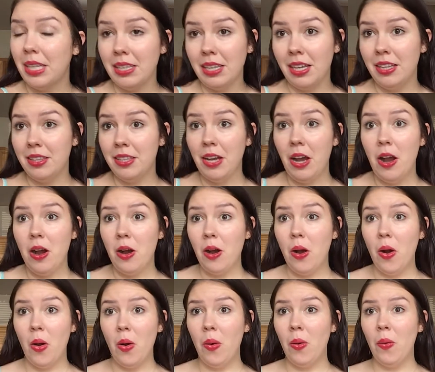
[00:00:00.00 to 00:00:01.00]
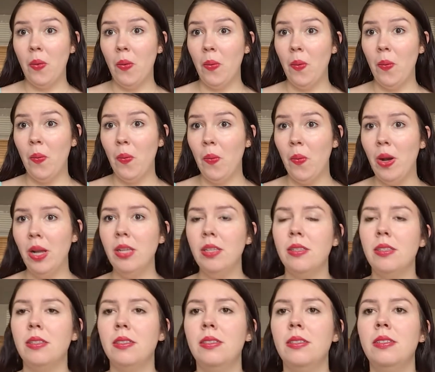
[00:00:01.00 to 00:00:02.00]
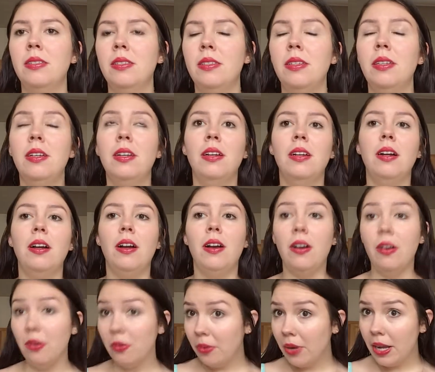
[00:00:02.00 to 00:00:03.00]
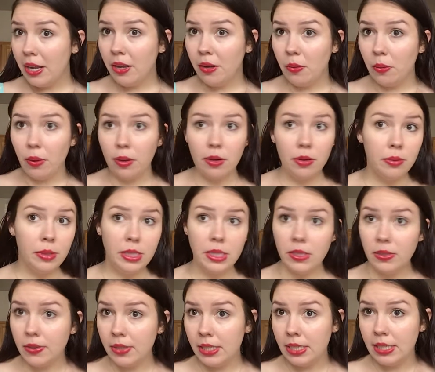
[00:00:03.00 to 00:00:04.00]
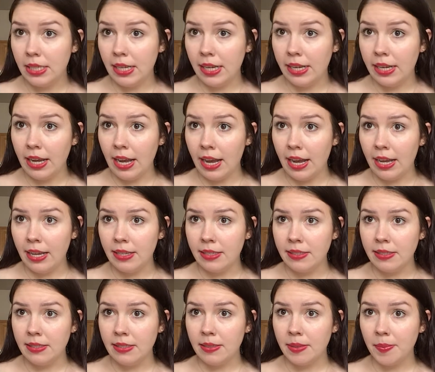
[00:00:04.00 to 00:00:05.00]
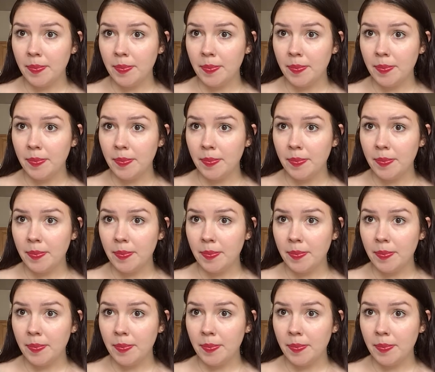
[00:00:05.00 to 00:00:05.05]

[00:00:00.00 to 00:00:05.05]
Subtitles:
Hello. All right, what are we doing today, guys?